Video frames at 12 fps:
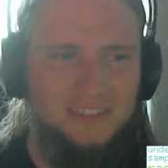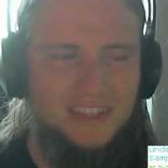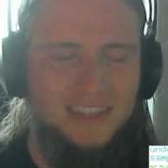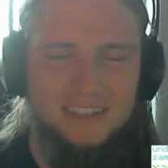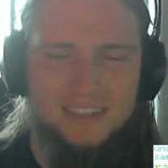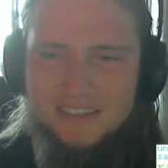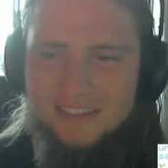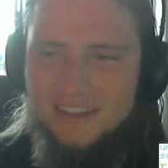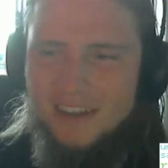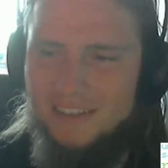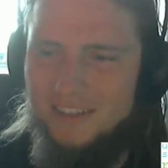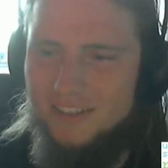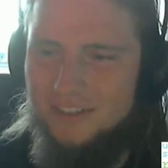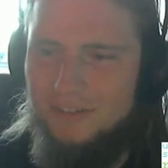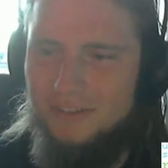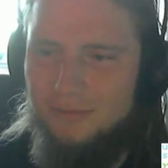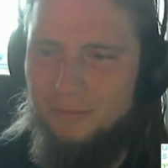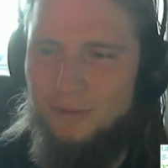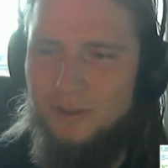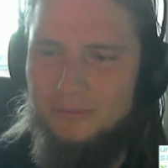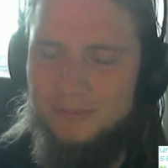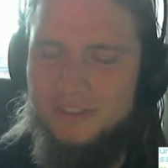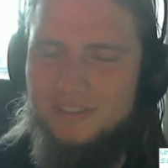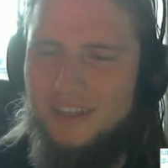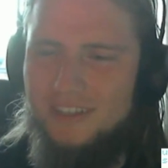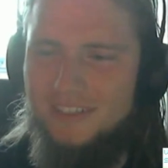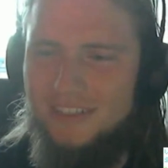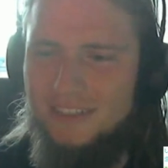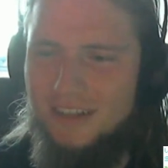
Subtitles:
that touched on what I'm studying